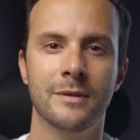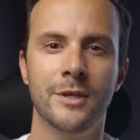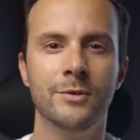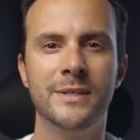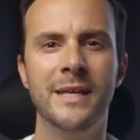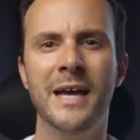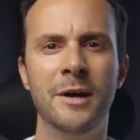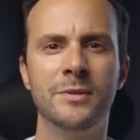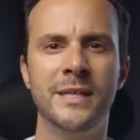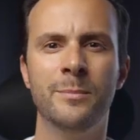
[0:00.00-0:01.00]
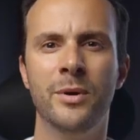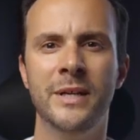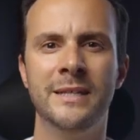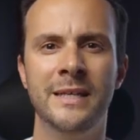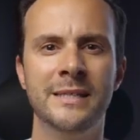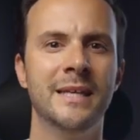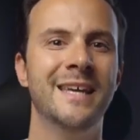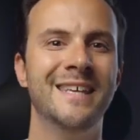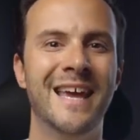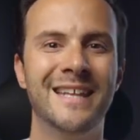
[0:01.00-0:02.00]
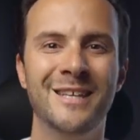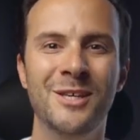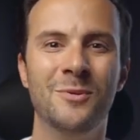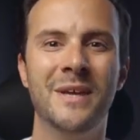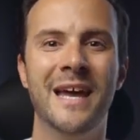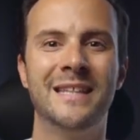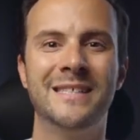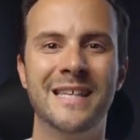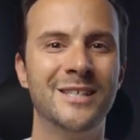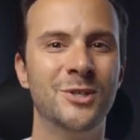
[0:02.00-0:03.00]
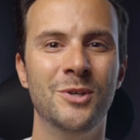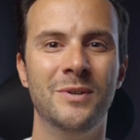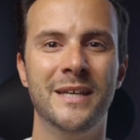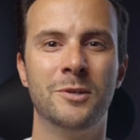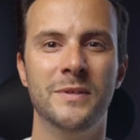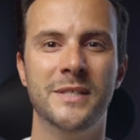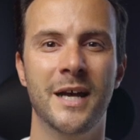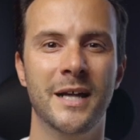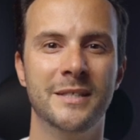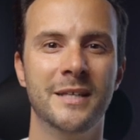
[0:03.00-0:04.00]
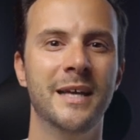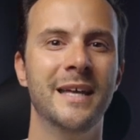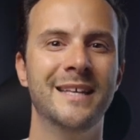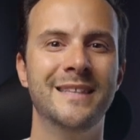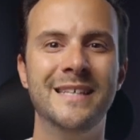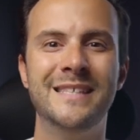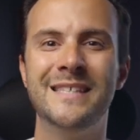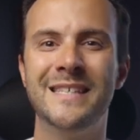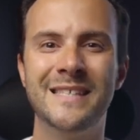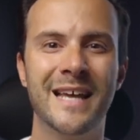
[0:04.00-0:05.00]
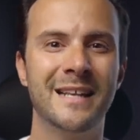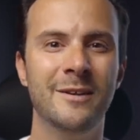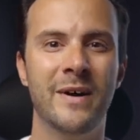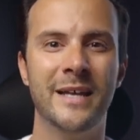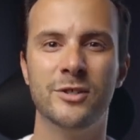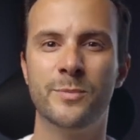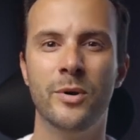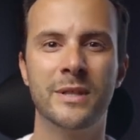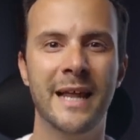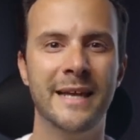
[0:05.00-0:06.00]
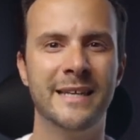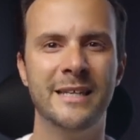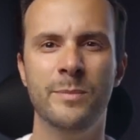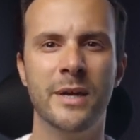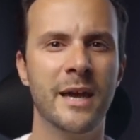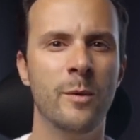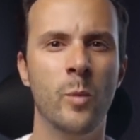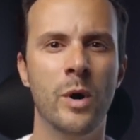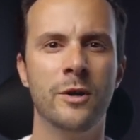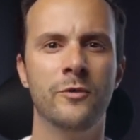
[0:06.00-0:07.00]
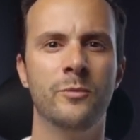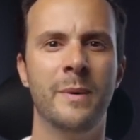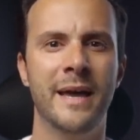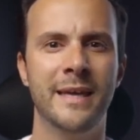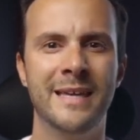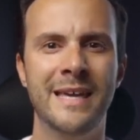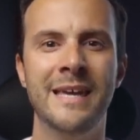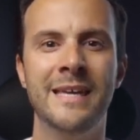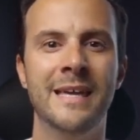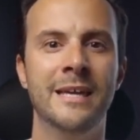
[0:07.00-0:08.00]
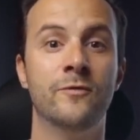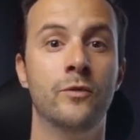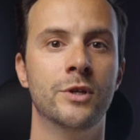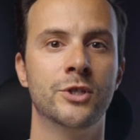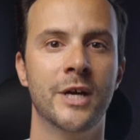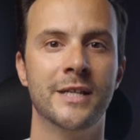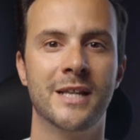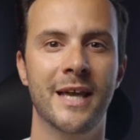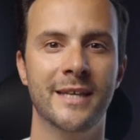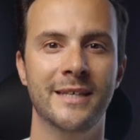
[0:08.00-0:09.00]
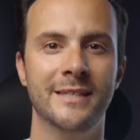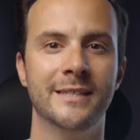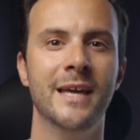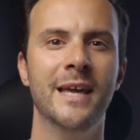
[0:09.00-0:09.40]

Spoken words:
You see how simple it is, yet you get such a unique result. This is exactly why the Spotlight kit became one of my key gear for shots like these.